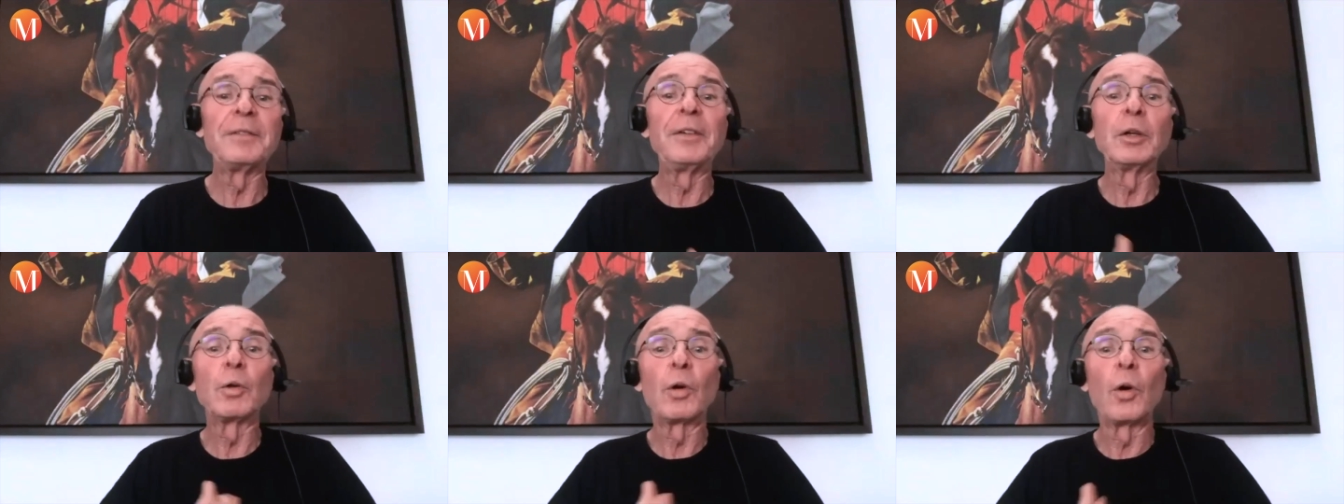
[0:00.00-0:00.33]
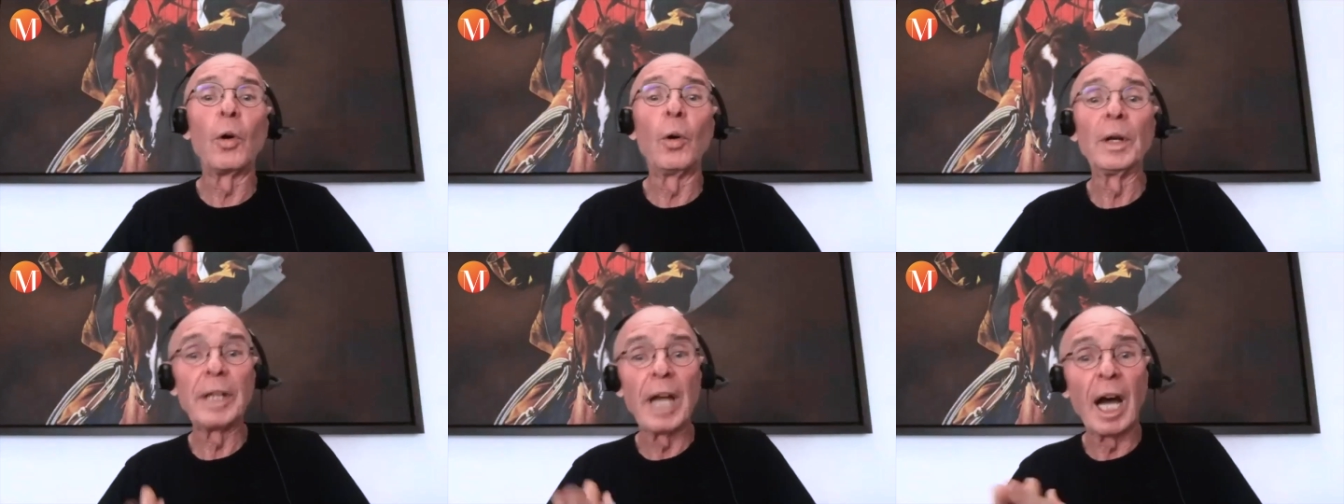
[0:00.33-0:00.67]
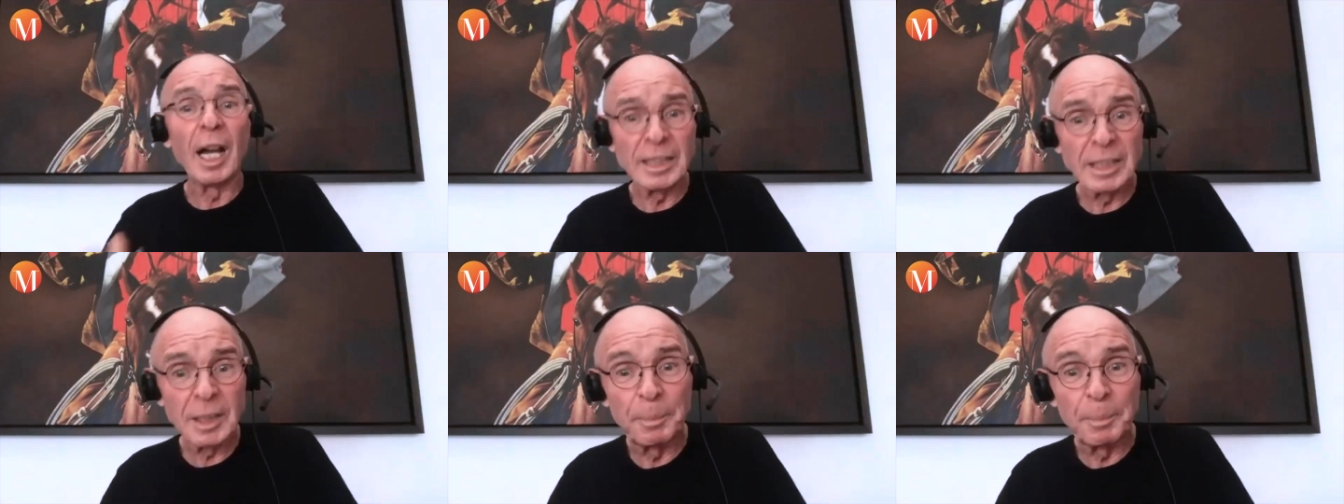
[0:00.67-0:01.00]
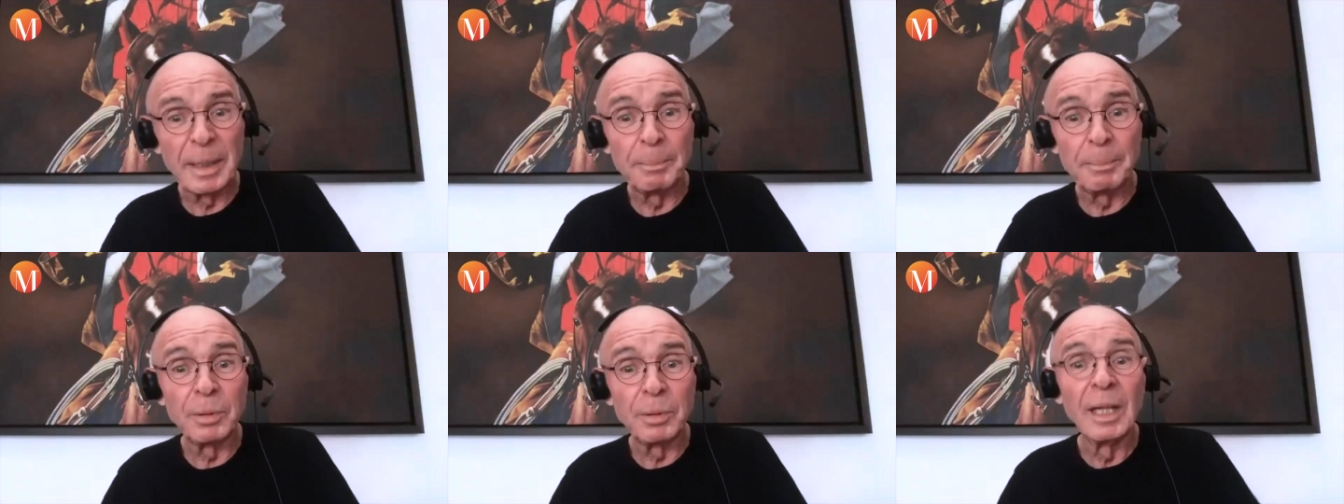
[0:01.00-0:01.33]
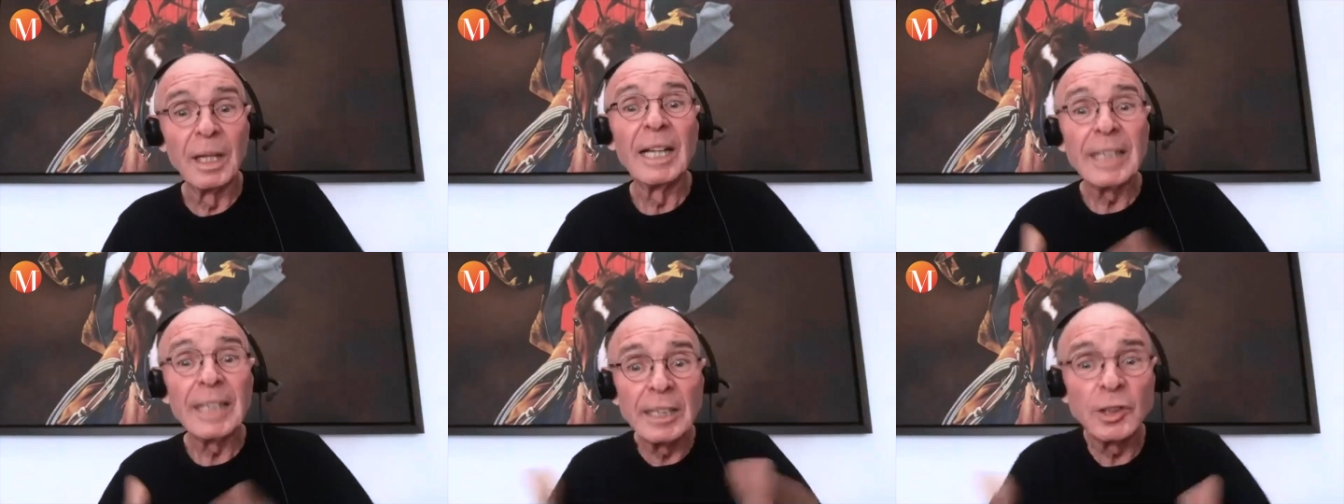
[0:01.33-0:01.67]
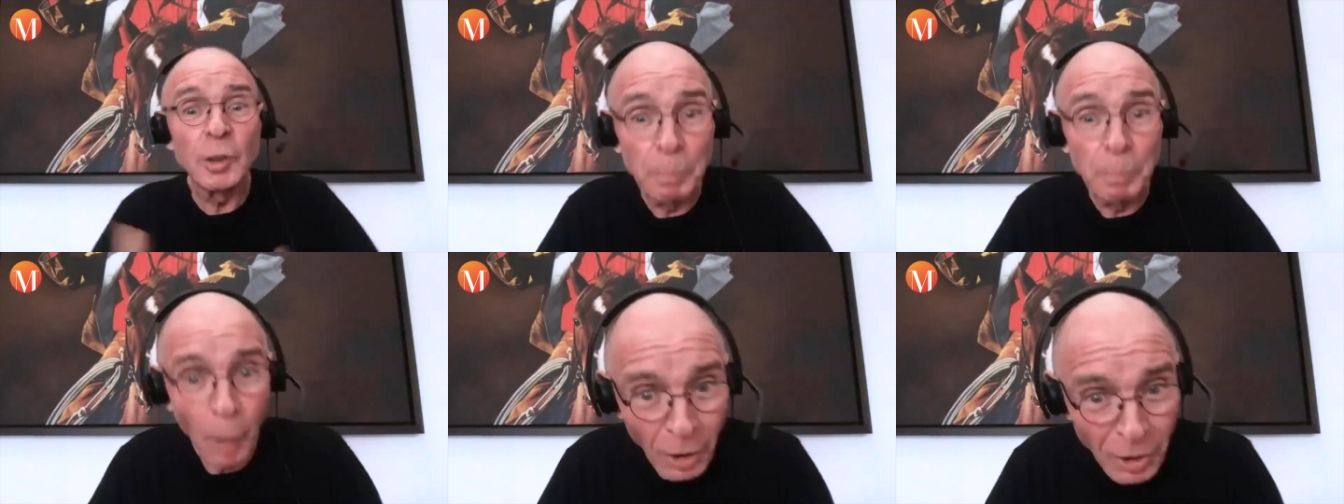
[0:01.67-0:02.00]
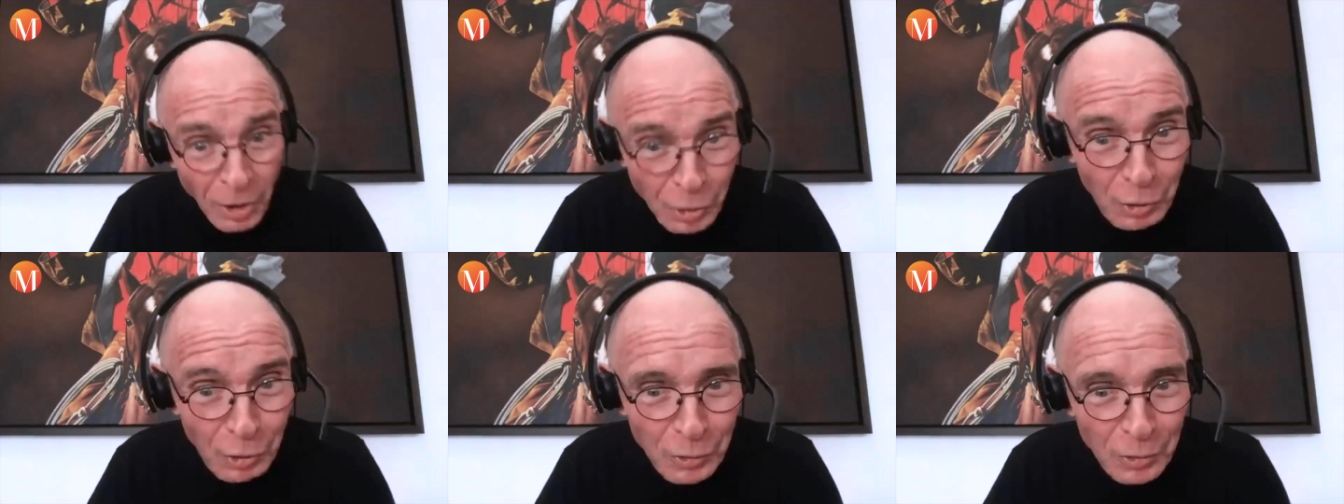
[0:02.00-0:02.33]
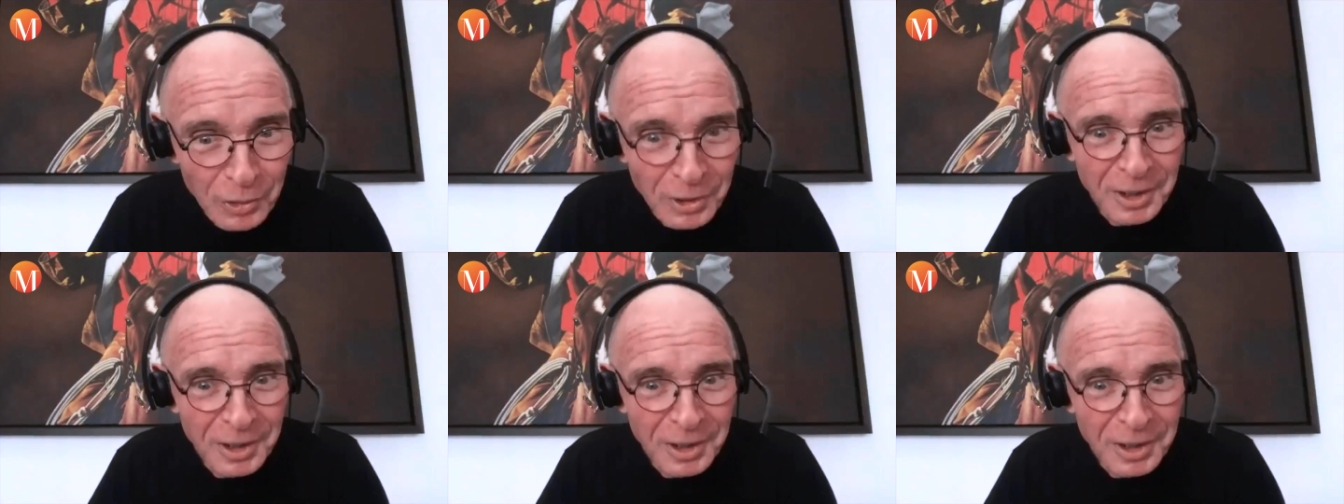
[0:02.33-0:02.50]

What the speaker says: if you go and ask people, they support you.